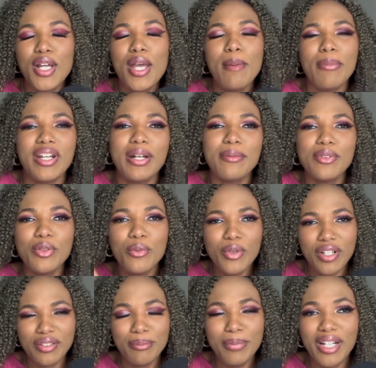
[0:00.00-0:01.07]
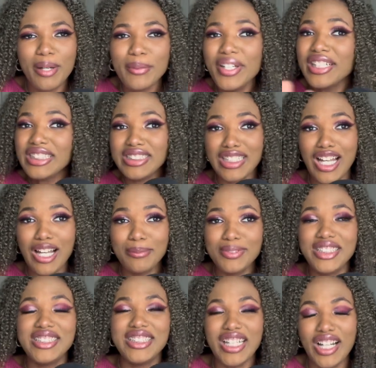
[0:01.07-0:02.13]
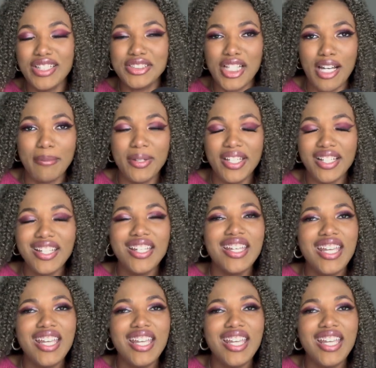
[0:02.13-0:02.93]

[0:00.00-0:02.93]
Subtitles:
but I'm going to stop to stay on topic.